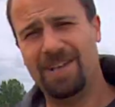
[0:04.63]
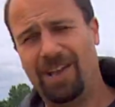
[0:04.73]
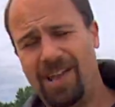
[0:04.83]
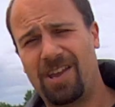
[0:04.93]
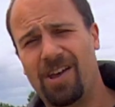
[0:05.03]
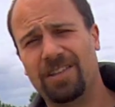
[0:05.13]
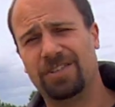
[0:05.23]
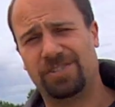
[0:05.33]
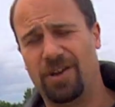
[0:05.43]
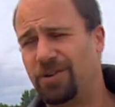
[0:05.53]
Like other
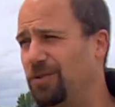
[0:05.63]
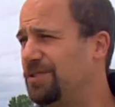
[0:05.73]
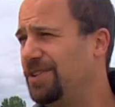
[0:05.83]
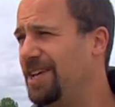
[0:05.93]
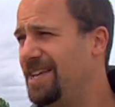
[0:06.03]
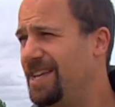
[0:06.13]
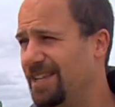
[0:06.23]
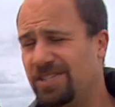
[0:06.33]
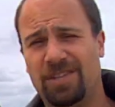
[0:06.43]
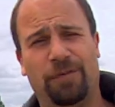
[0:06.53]
circles,
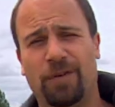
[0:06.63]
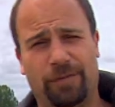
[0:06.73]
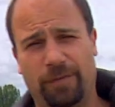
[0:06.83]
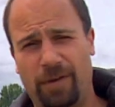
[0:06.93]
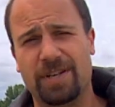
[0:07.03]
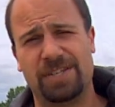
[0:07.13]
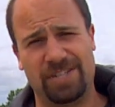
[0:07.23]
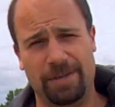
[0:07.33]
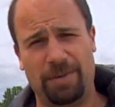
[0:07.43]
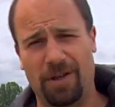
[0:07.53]
it's at the foot of a very
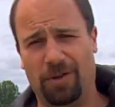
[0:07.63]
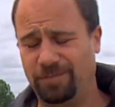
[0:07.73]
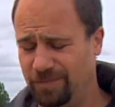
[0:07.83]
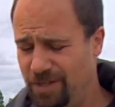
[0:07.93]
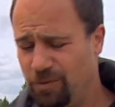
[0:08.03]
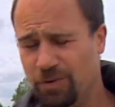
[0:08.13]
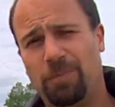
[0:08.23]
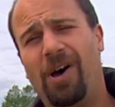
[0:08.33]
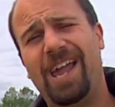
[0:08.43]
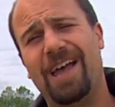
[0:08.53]
steep hill, which
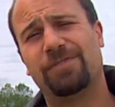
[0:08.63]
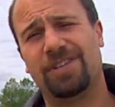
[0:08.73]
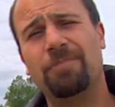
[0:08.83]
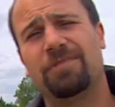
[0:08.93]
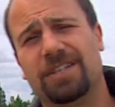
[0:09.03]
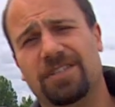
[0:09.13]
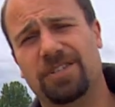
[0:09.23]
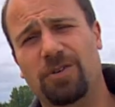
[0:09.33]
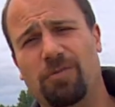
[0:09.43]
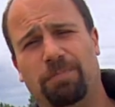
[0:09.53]
might have something to
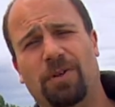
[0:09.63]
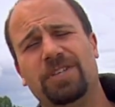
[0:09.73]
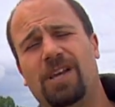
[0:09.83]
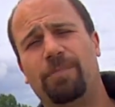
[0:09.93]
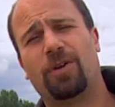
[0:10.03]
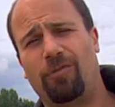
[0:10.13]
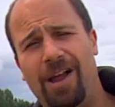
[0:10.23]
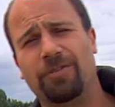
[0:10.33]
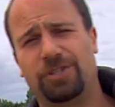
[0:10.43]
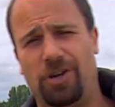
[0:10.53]
do with building up a
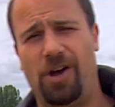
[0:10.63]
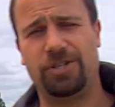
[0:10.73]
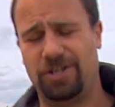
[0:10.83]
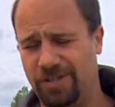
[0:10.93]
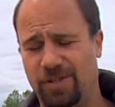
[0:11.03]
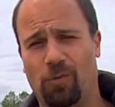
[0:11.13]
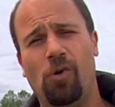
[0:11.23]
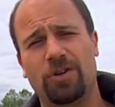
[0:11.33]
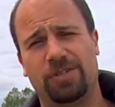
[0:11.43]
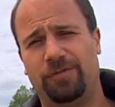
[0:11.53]
ground charge as the
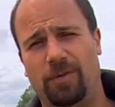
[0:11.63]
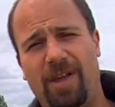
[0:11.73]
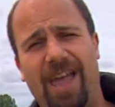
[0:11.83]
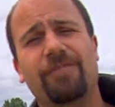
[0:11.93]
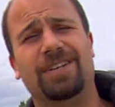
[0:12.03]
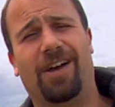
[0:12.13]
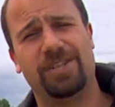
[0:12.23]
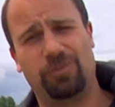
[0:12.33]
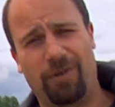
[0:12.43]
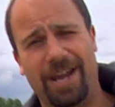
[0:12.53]
water from a heavy
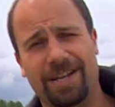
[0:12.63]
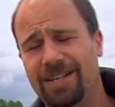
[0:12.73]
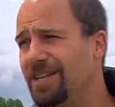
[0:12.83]
night's rain